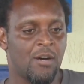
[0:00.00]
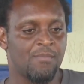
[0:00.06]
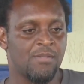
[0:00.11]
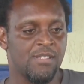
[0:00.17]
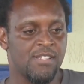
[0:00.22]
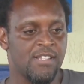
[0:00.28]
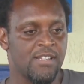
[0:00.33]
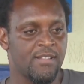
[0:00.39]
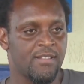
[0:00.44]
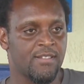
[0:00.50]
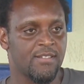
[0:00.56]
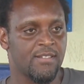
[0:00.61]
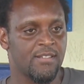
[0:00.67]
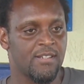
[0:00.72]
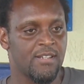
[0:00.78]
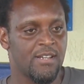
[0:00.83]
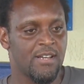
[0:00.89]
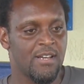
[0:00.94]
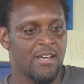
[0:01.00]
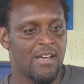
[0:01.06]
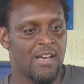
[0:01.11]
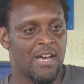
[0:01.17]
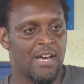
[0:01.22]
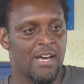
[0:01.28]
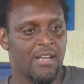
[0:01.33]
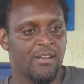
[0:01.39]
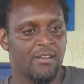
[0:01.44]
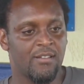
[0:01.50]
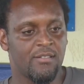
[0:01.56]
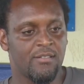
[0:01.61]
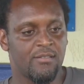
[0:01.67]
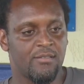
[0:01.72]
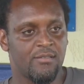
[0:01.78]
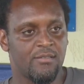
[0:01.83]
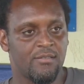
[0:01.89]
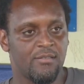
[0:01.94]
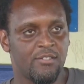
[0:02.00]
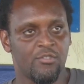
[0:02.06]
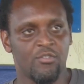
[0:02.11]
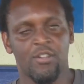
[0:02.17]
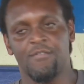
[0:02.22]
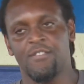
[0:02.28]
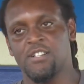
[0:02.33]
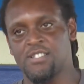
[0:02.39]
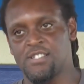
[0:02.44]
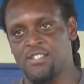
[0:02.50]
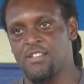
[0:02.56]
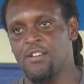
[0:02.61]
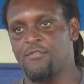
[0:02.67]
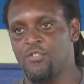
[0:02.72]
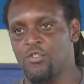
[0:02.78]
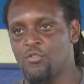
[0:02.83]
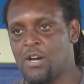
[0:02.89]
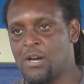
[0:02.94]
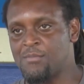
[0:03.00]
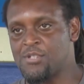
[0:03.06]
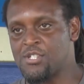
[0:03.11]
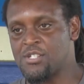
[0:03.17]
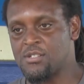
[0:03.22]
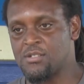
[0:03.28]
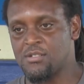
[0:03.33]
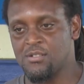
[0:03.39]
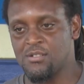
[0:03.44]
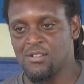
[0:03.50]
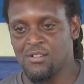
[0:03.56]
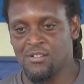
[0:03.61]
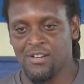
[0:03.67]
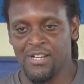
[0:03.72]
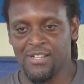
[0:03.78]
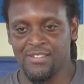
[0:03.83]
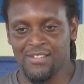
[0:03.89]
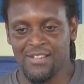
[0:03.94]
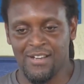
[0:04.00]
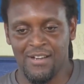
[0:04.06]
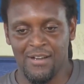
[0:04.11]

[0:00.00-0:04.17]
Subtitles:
upstate and University of New Hampshire, right?